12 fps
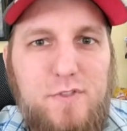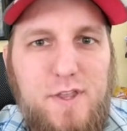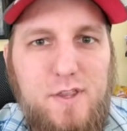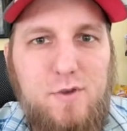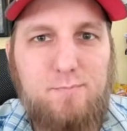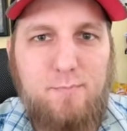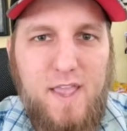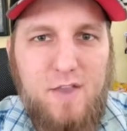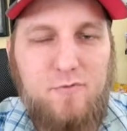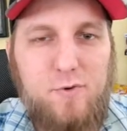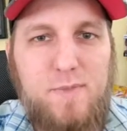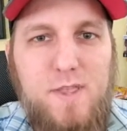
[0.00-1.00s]
that you make
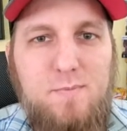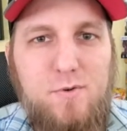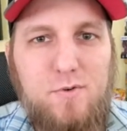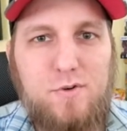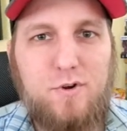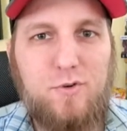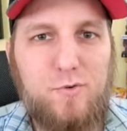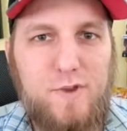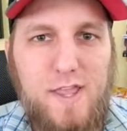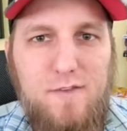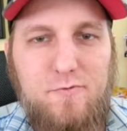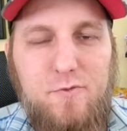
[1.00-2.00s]
for people or
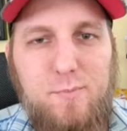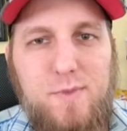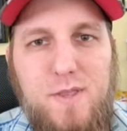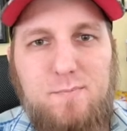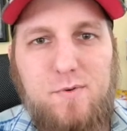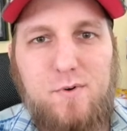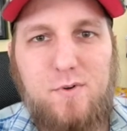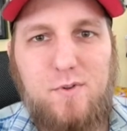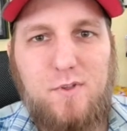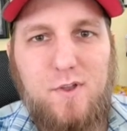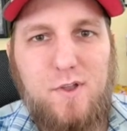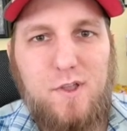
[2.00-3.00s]
create for people